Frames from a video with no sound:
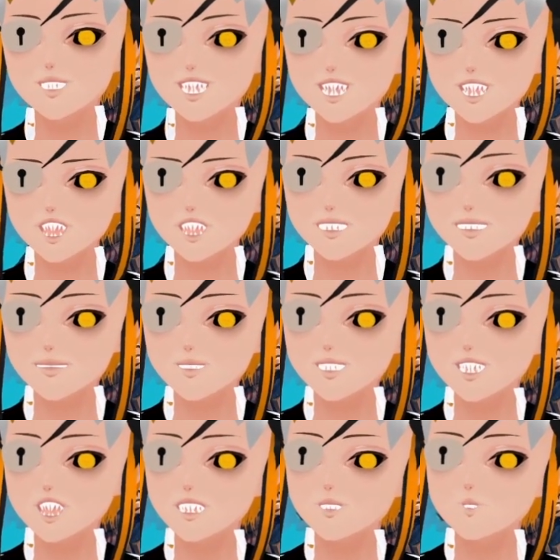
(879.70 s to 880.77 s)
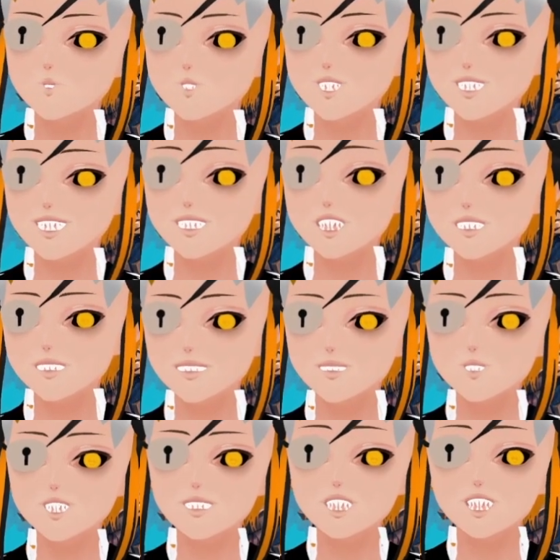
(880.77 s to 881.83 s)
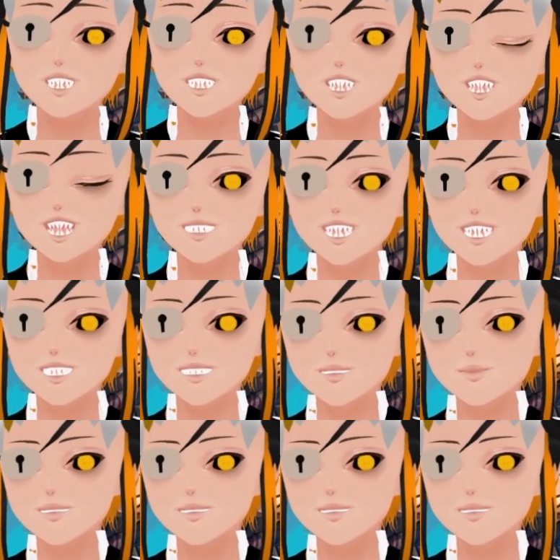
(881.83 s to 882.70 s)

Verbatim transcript: I'm honestly most looking forward to probably Blood,